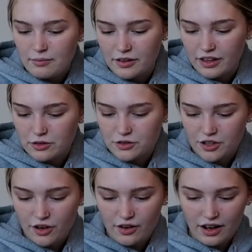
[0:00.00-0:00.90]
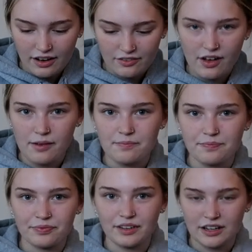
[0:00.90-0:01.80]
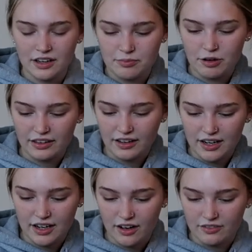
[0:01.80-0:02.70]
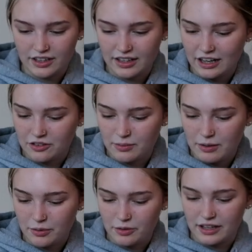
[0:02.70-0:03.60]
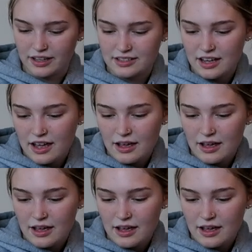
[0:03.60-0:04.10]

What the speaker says: But they also have another brand that I love, and I cannot remember what it is,